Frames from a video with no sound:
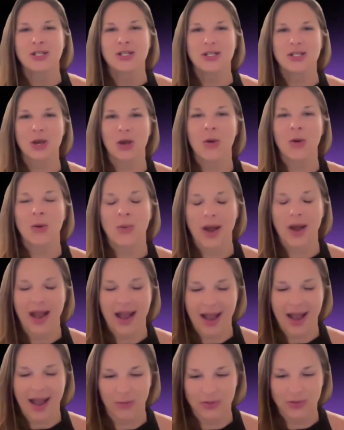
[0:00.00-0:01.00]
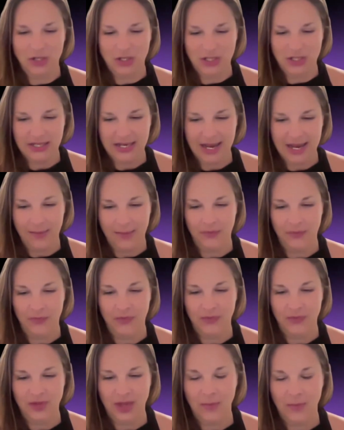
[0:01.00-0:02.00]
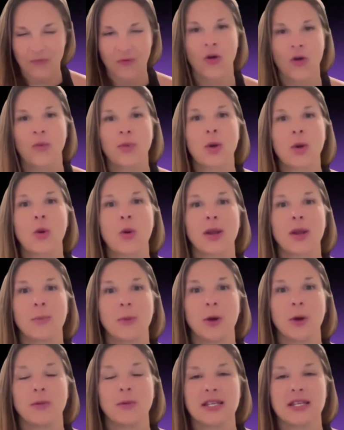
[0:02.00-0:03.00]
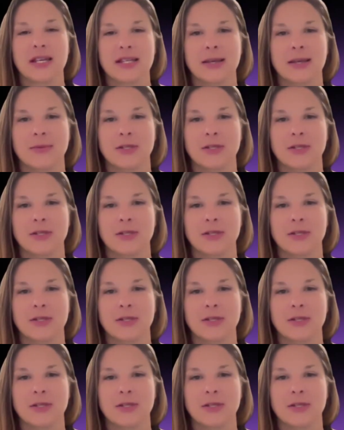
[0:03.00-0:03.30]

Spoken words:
So we'll just, for recording purposes,